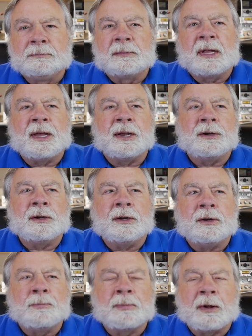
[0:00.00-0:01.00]
And
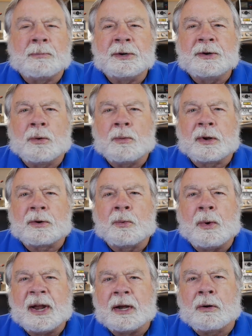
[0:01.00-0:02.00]
you probably don't want to
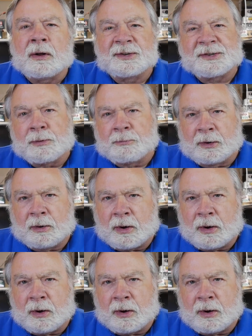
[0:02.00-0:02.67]
wait all summer